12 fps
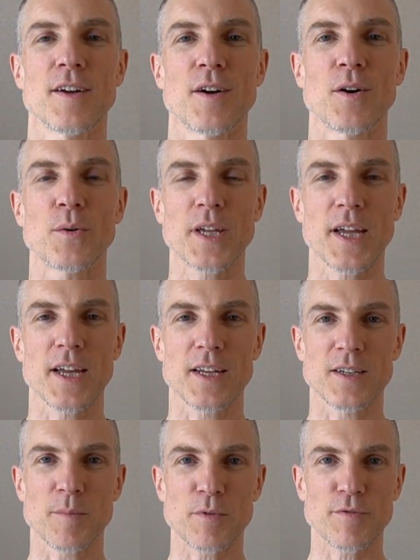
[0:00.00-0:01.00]
Okay,
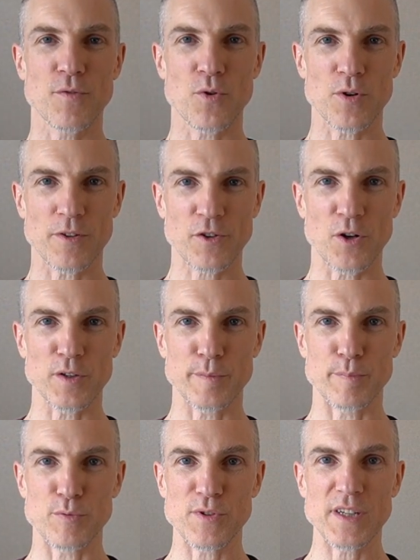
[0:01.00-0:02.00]
number 4 is
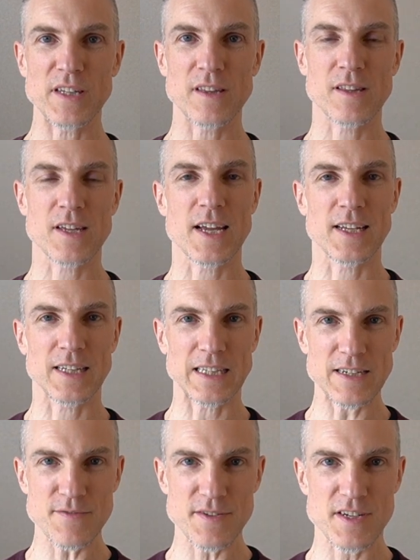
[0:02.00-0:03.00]
called breathe and
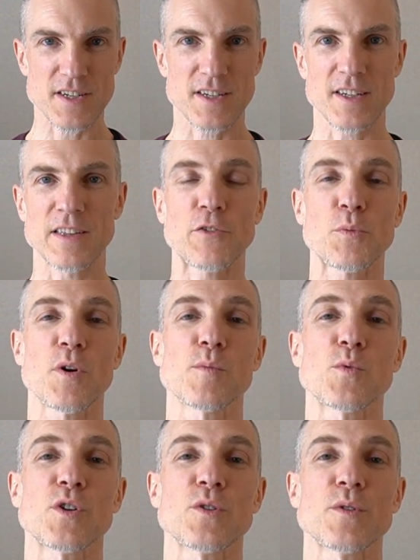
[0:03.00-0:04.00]
lift. In this one,
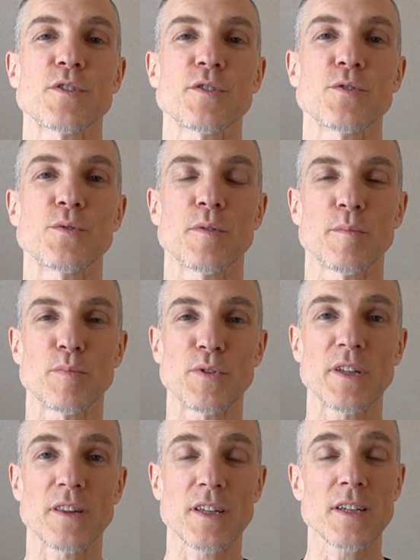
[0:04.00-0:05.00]
we're going to
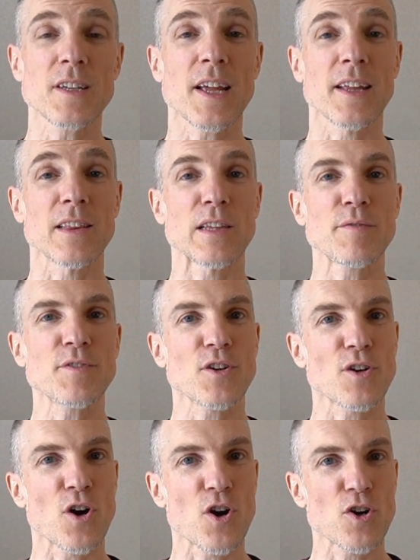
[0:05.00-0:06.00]
breathe in and lift
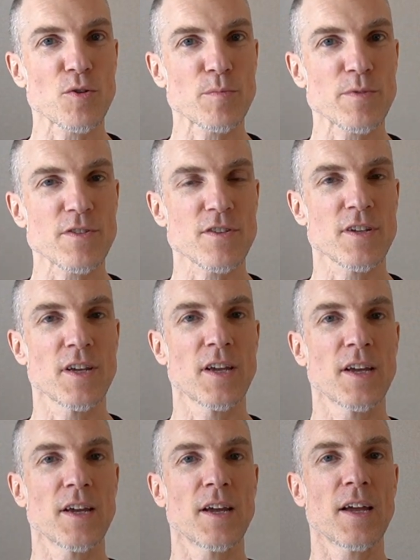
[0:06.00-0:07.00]
our arms.
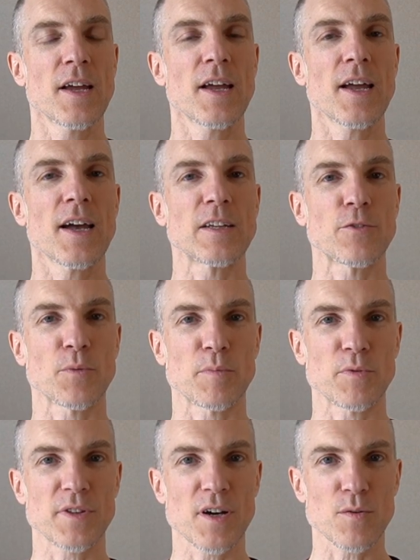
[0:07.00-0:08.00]
And as we
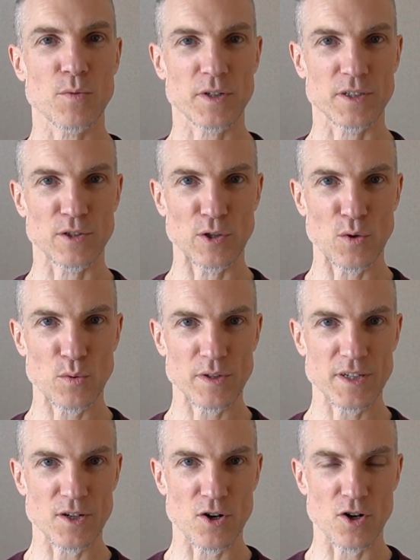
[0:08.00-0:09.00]
breathe out, we're going to lower
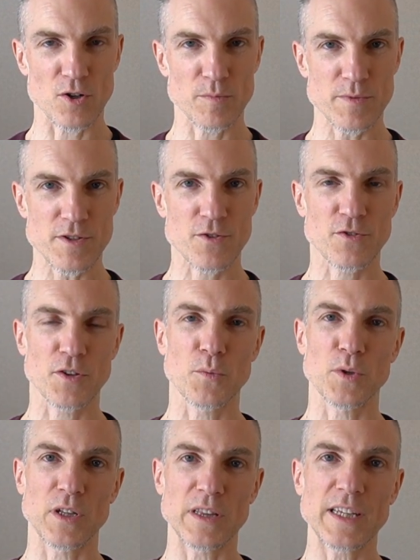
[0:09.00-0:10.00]
the arms. So you
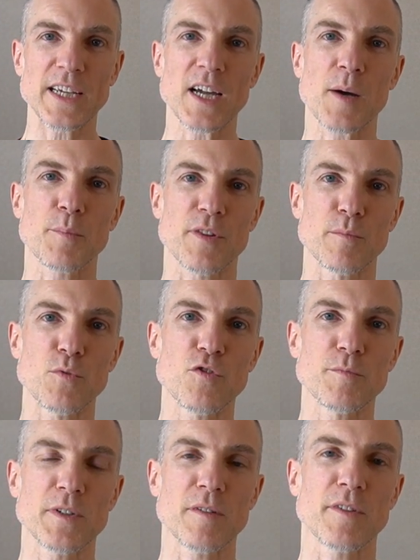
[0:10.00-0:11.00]
want to link up the
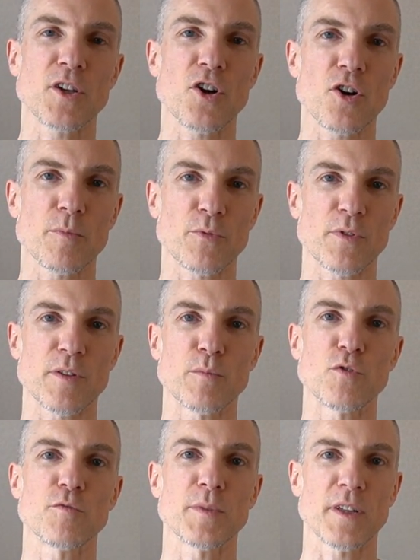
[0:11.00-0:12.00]
movement of the arms with the
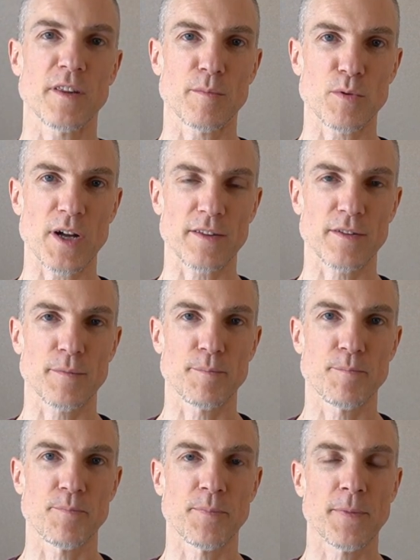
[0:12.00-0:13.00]
movement of the breath.
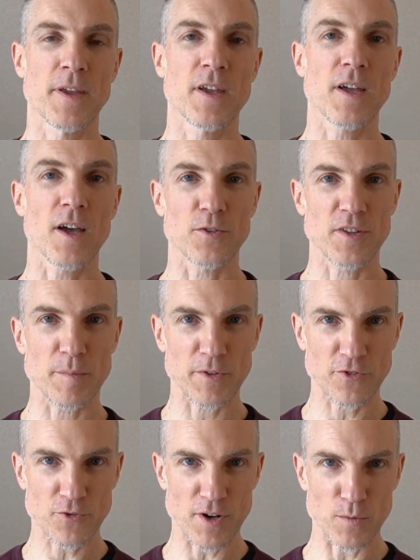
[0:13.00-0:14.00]
I'll
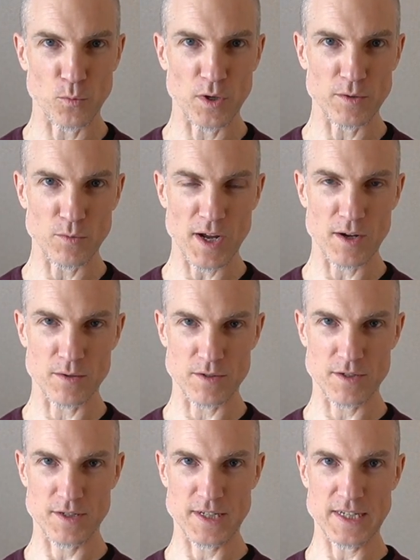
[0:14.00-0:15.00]
demonstrate 1
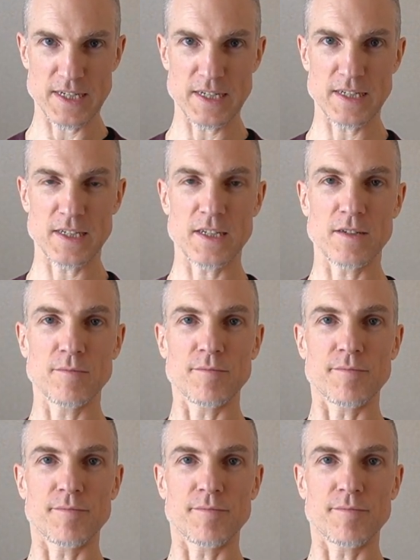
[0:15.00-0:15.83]
round. In